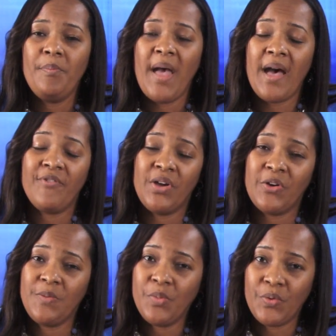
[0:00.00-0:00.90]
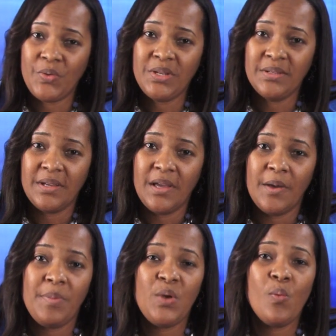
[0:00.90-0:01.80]
have a good mood,
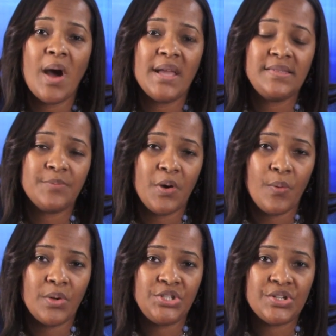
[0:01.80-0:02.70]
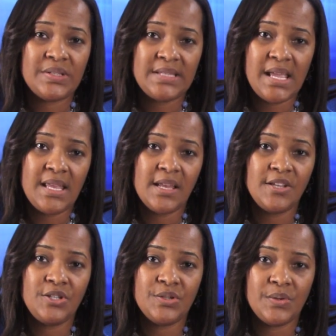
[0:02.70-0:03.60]
be wise about what you're saying
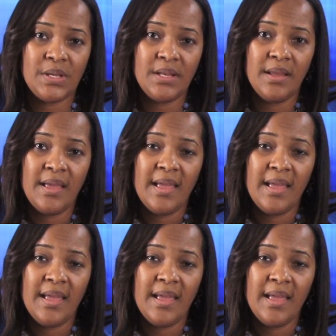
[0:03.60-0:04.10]
and doing.